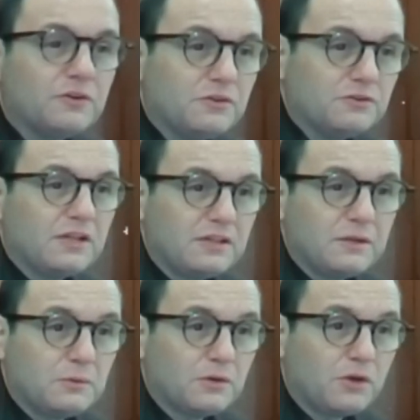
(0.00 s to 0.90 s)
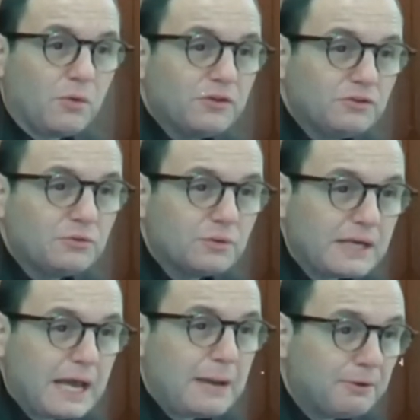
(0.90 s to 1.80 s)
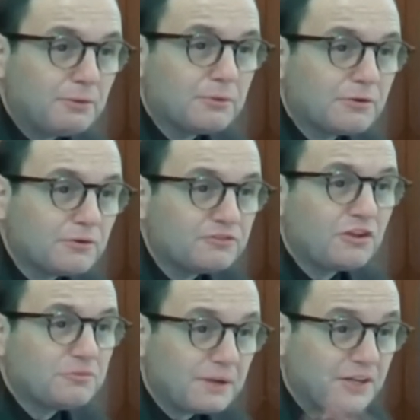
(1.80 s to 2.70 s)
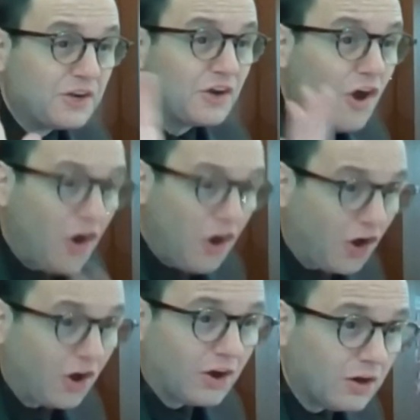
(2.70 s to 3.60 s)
you said they were going to a capital murder suspect in a car.